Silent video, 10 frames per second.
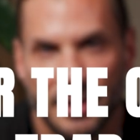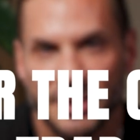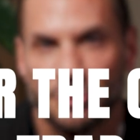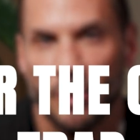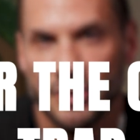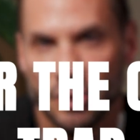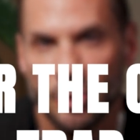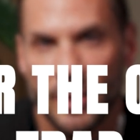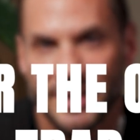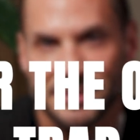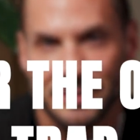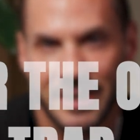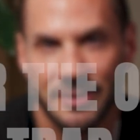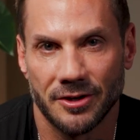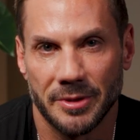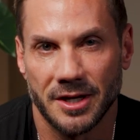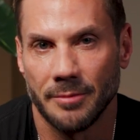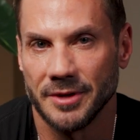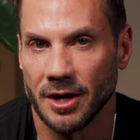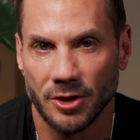is when you as the leader
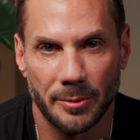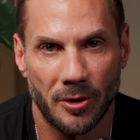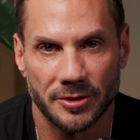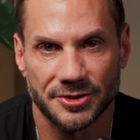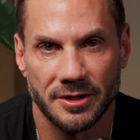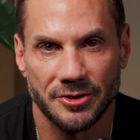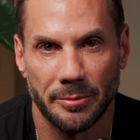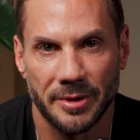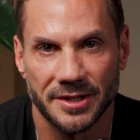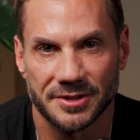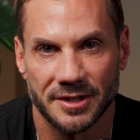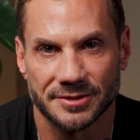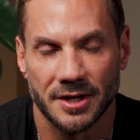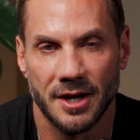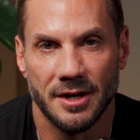become the only person in your business